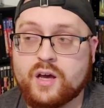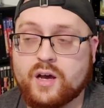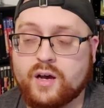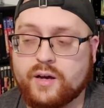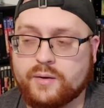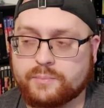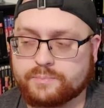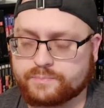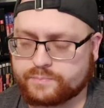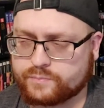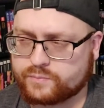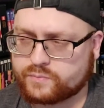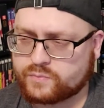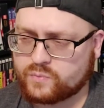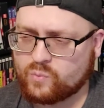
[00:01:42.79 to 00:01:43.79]

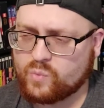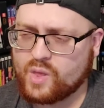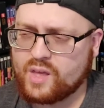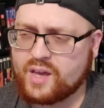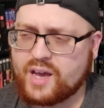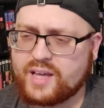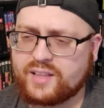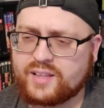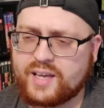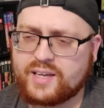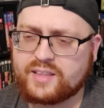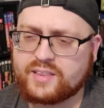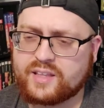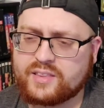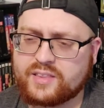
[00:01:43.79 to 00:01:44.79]
I
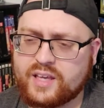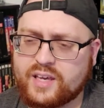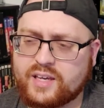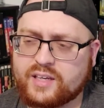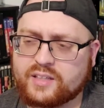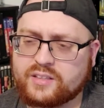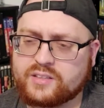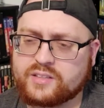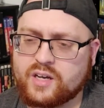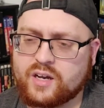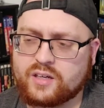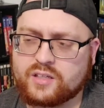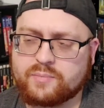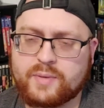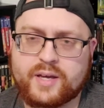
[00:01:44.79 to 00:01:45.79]
like that they
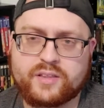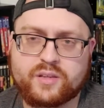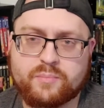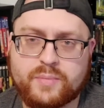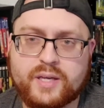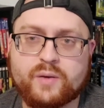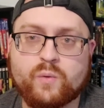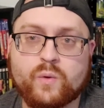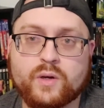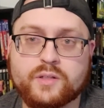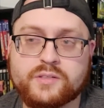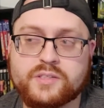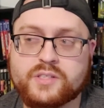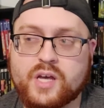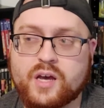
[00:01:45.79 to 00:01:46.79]
talked about the big
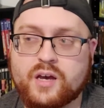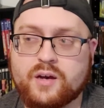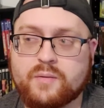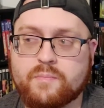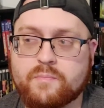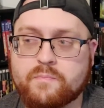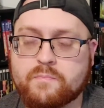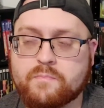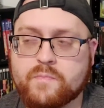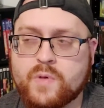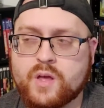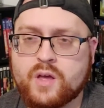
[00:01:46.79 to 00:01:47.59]
ones. And